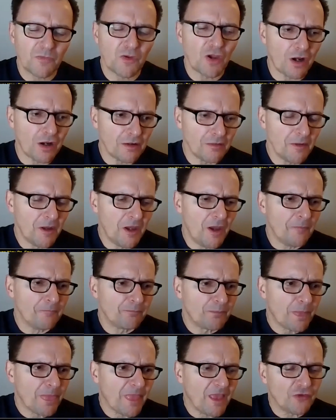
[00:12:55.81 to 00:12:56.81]
yeah
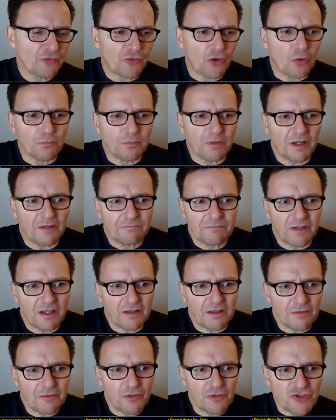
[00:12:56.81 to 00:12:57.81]
so
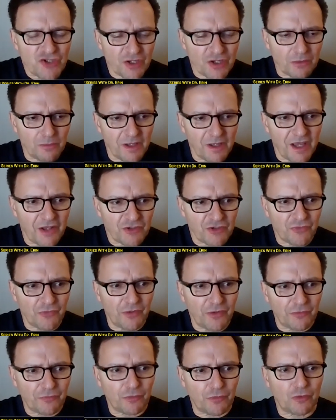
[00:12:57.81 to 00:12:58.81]
the general
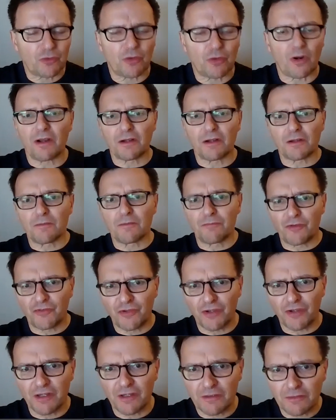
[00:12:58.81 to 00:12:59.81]
answer is for chronic
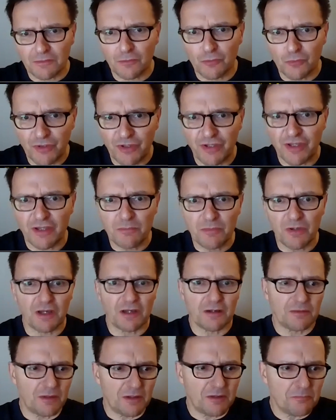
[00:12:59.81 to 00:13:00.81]
lymphocytic
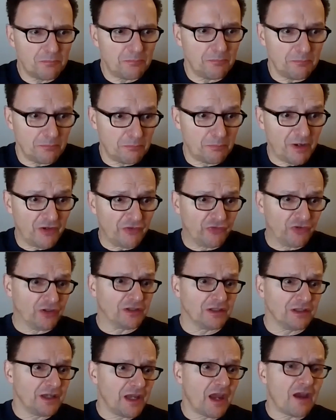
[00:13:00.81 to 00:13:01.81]
leukemia
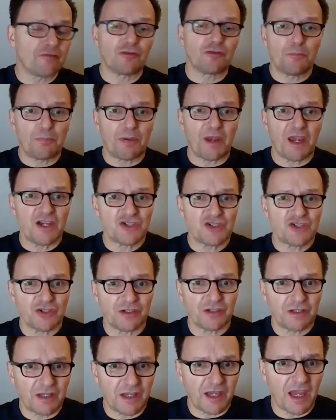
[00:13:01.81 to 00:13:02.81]
basically every
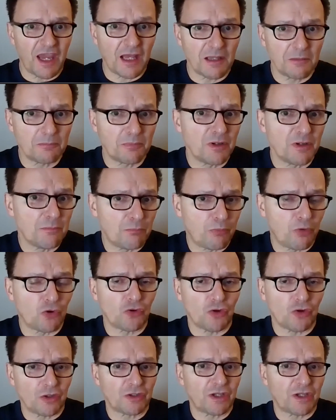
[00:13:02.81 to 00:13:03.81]
patient can be
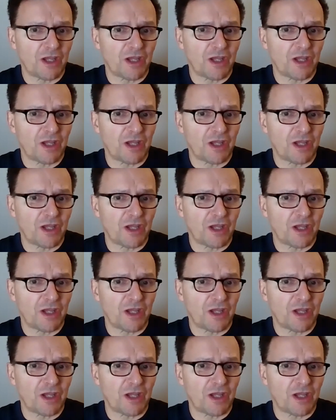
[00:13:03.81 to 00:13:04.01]
put on